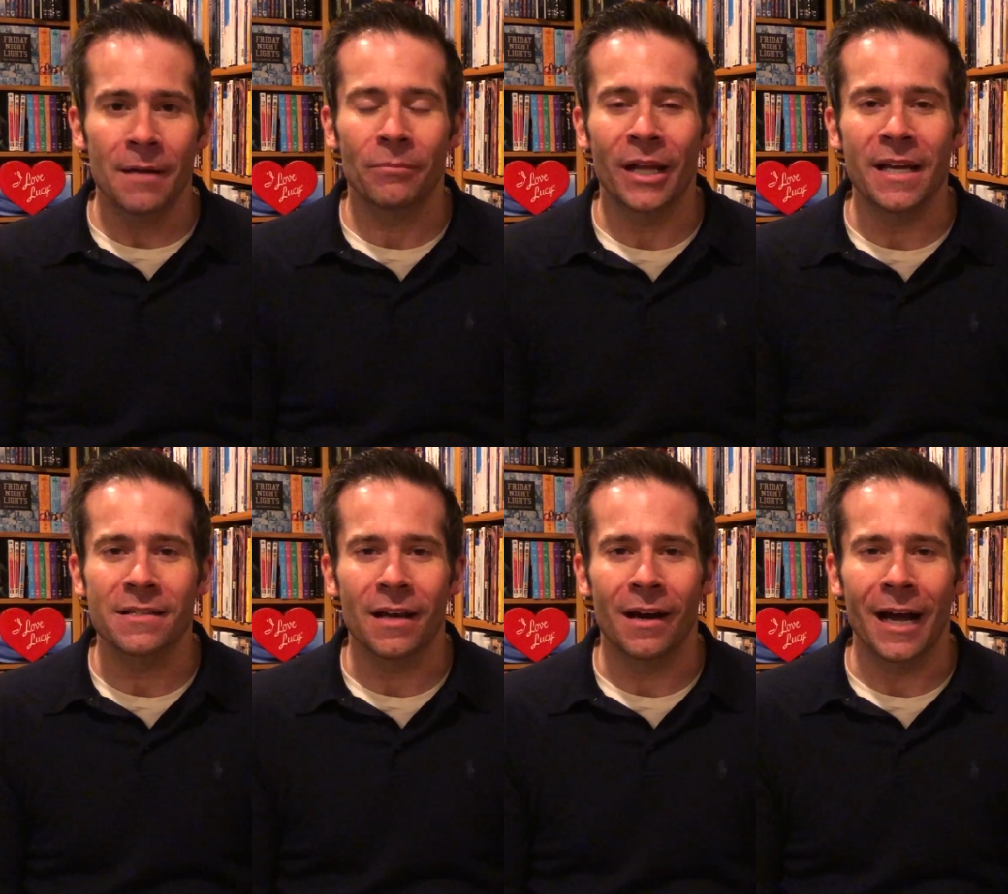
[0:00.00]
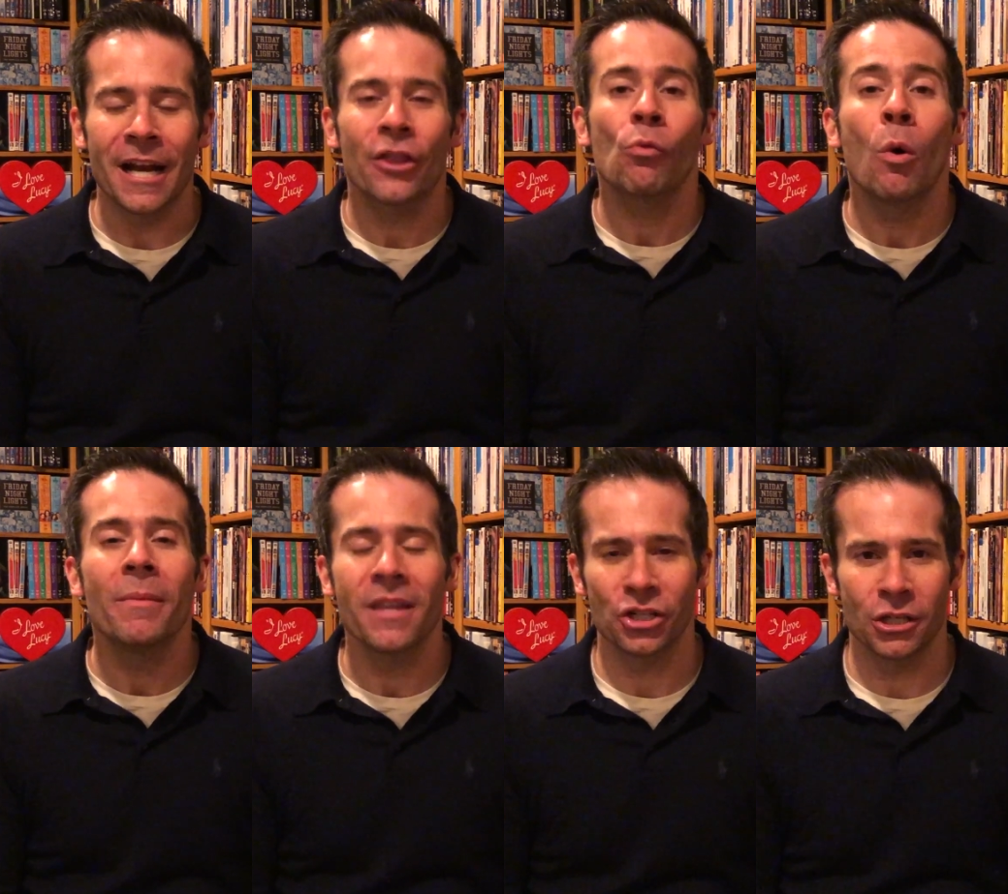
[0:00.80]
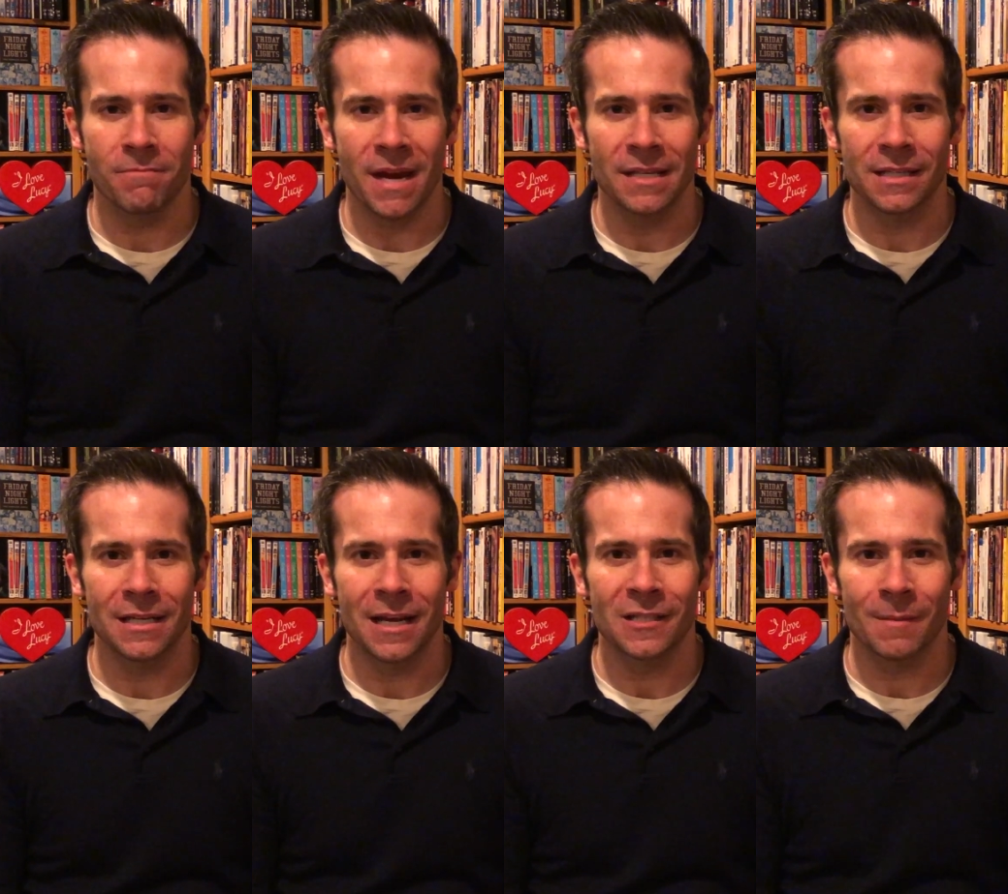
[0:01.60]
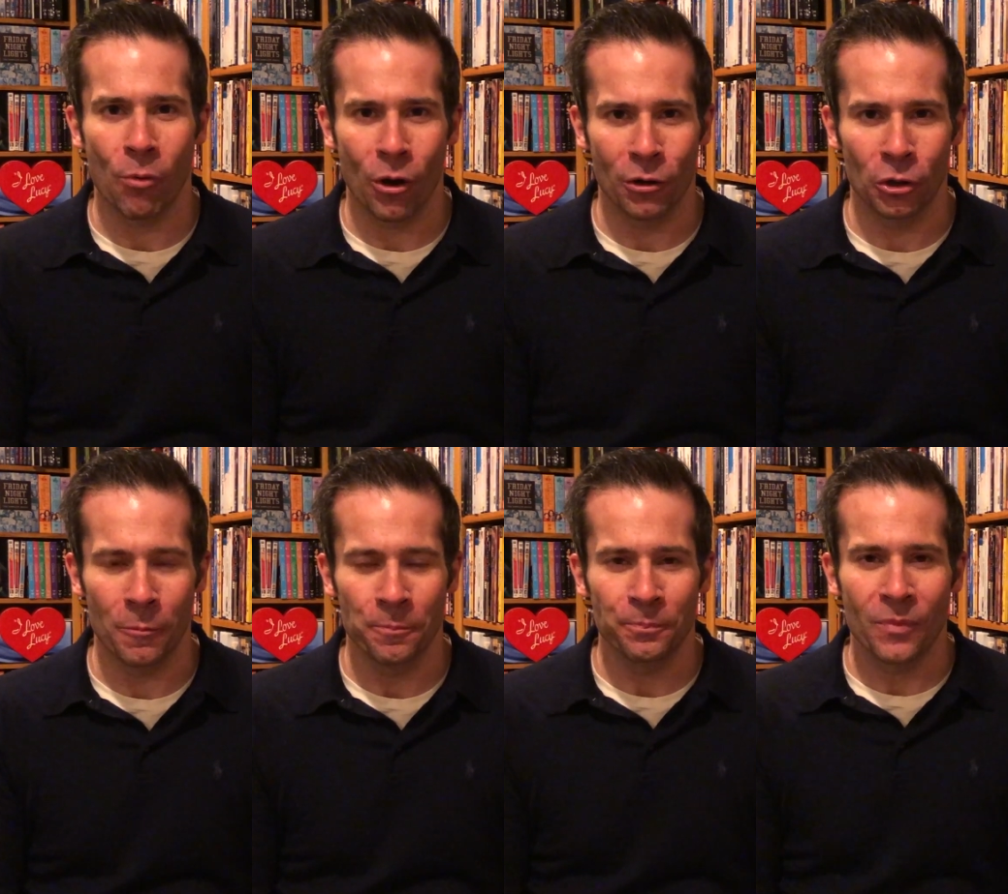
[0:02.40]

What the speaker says: plays another woman that she meets in a support group.